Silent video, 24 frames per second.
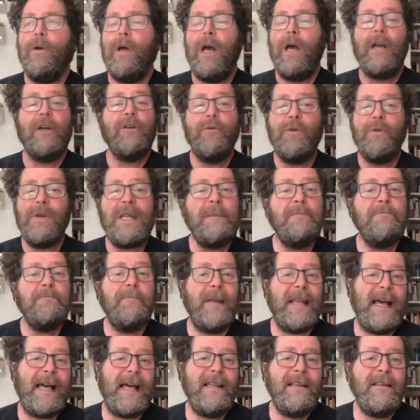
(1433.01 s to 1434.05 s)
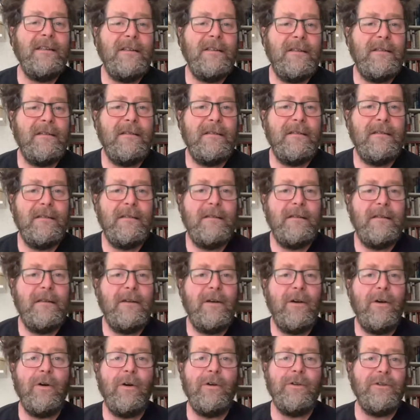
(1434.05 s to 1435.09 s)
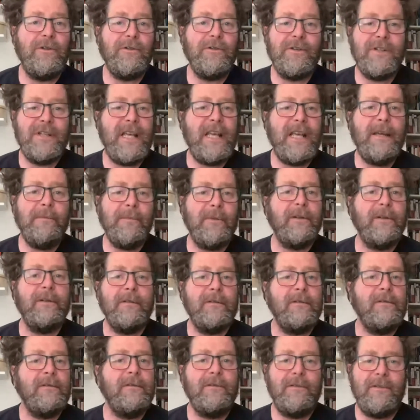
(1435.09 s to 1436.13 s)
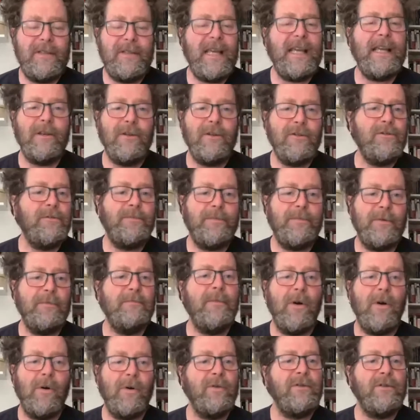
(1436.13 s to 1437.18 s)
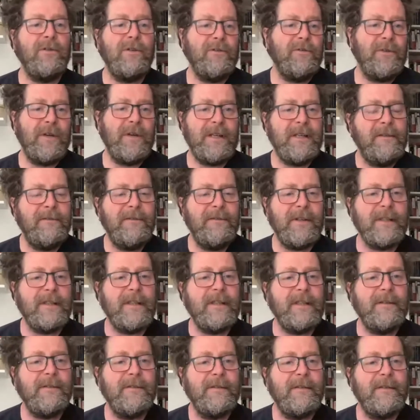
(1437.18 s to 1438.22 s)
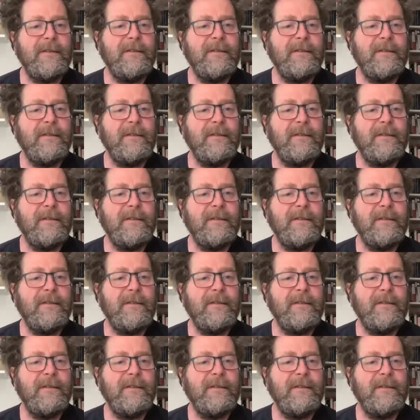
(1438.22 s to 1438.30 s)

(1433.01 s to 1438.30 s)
a green plant on your table tend to promote creativity.